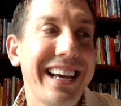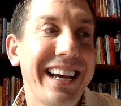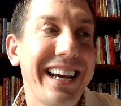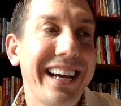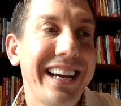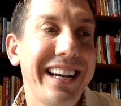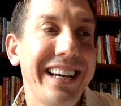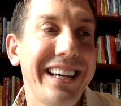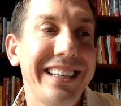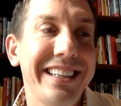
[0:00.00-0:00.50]

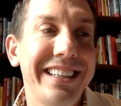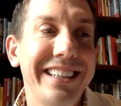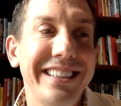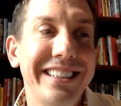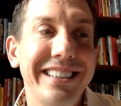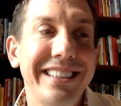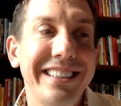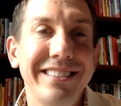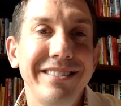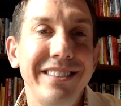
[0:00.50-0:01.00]

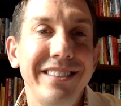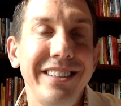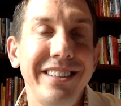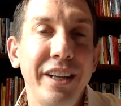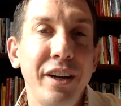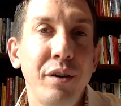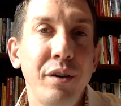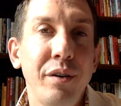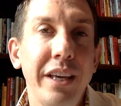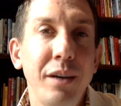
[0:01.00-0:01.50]
and you
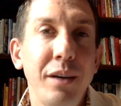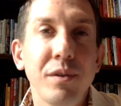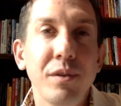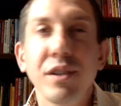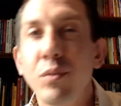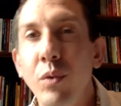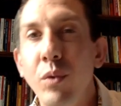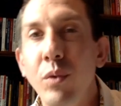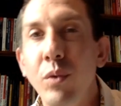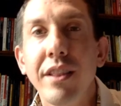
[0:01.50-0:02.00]
know, he was
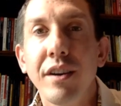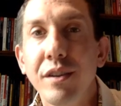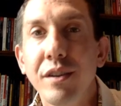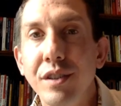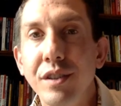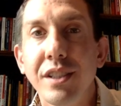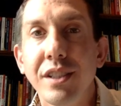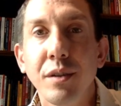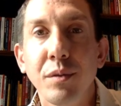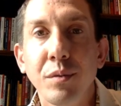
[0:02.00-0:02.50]
one of
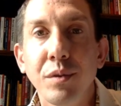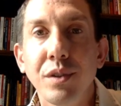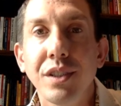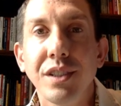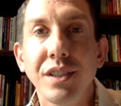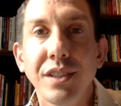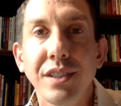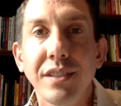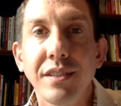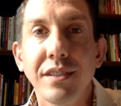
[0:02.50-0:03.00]
those that
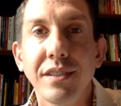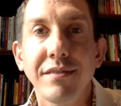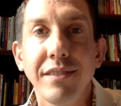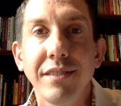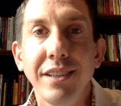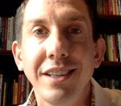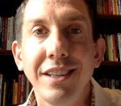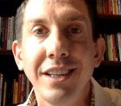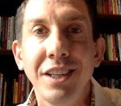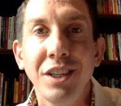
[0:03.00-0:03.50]
was
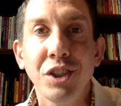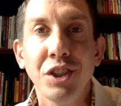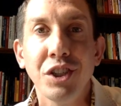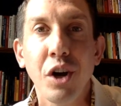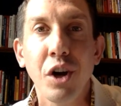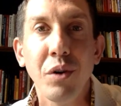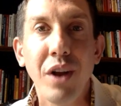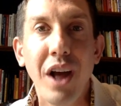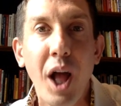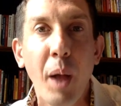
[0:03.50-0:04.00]
he
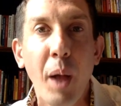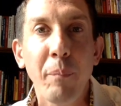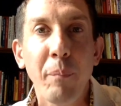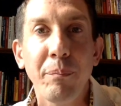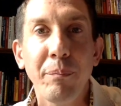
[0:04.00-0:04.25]
showed up